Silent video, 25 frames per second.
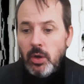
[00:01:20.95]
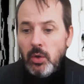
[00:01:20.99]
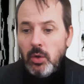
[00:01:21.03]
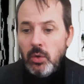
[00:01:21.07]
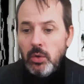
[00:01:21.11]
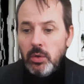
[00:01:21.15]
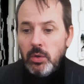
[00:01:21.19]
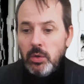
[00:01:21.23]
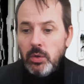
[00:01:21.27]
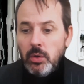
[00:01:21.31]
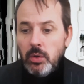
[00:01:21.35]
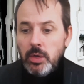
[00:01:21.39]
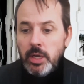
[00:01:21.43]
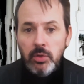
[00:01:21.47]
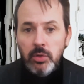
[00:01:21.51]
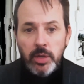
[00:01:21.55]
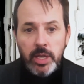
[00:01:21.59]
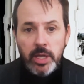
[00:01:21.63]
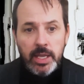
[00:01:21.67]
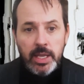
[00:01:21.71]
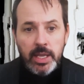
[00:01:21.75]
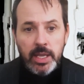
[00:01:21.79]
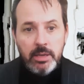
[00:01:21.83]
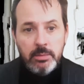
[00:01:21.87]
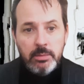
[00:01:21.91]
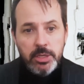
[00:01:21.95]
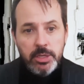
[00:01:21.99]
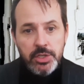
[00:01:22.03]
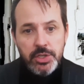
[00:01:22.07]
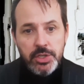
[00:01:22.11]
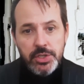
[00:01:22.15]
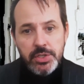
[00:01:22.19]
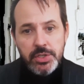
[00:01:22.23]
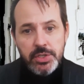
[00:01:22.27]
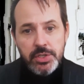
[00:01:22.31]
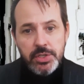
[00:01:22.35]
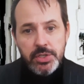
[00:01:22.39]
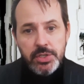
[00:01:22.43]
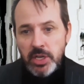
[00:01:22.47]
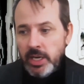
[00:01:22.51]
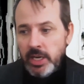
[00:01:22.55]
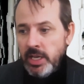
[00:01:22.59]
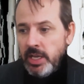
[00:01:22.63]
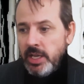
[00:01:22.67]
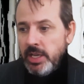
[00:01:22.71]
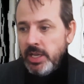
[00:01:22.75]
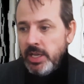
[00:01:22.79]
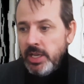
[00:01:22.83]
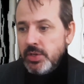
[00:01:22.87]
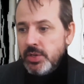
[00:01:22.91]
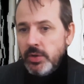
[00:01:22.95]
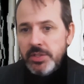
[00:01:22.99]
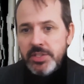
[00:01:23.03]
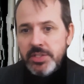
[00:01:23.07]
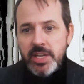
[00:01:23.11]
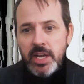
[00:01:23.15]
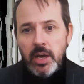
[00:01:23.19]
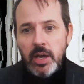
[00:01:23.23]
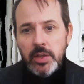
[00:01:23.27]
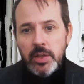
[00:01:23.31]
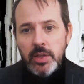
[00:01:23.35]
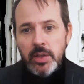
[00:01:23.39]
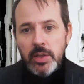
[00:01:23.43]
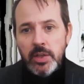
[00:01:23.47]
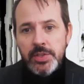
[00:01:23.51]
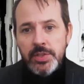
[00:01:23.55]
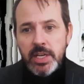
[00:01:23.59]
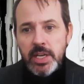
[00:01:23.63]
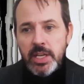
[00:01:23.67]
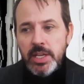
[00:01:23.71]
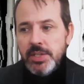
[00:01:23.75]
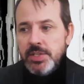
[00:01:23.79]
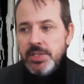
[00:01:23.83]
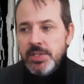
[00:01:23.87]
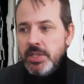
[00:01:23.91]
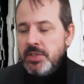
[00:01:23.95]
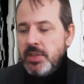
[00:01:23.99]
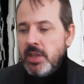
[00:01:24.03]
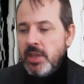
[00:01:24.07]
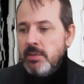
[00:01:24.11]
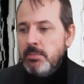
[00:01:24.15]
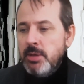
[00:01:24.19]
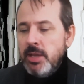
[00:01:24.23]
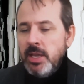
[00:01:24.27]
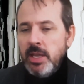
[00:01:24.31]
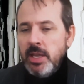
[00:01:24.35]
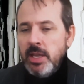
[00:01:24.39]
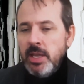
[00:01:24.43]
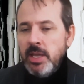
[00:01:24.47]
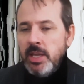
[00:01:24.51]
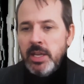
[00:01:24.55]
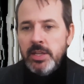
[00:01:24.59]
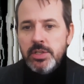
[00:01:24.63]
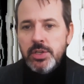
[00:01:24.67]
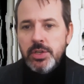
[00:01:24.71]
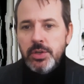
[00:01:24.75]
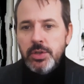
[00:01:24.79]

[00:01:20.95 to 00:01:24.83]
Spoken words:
all kind of looking at images of Chinese or Italian cities as they begin